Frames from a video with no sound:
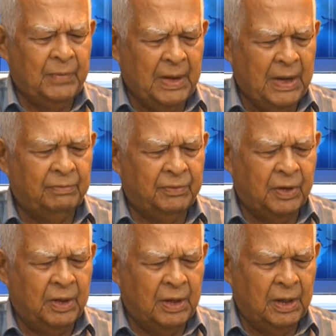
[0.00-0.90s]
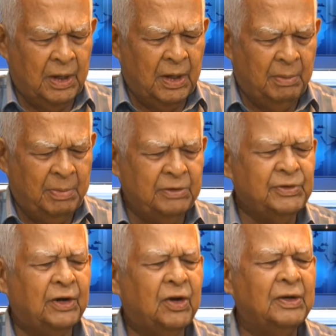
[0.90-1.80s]
have been
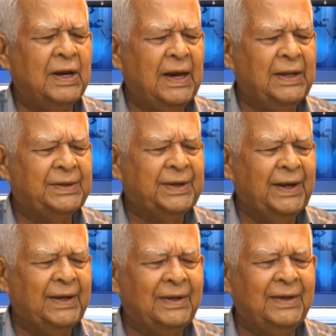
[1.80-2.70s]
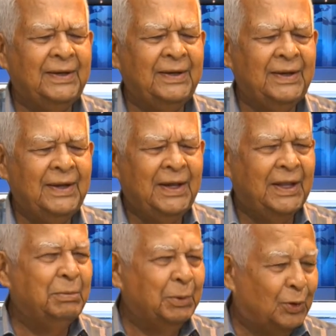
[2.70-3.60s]
recognized in
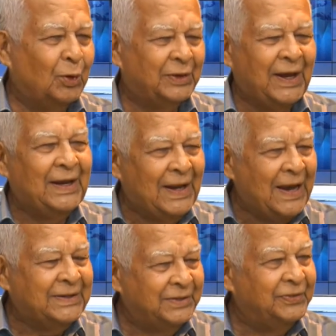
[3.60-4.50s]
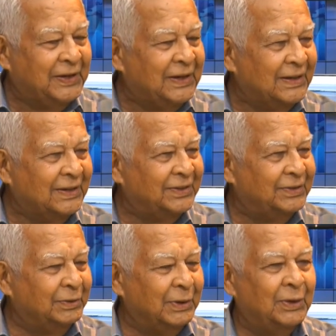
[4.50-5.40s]
is because I like the fields,
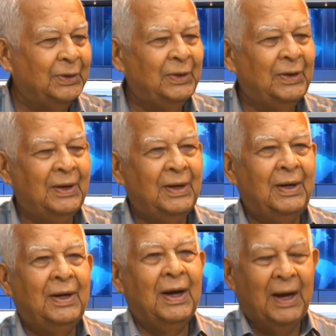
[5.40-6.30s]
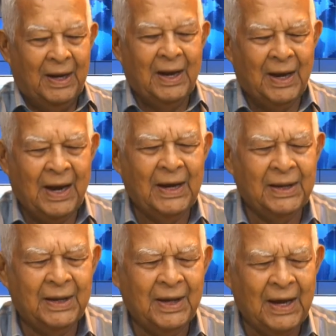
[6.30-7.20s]
you know.
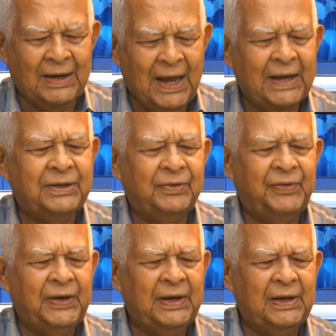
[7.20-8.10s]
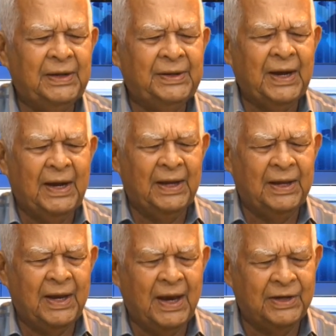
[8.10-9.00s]
I like the fields,
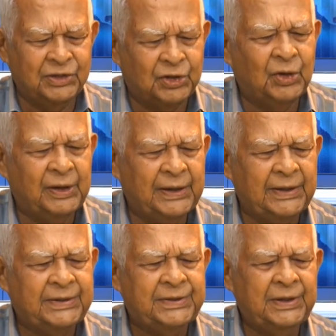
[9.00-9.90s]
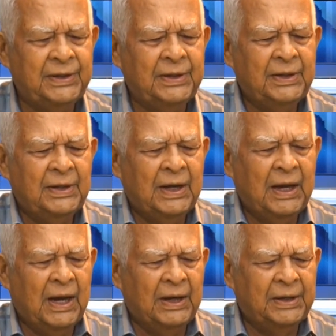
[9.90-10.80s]
I enjoyed it.
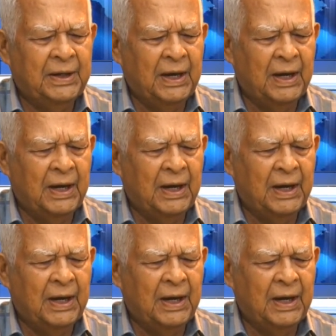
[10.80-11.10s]
And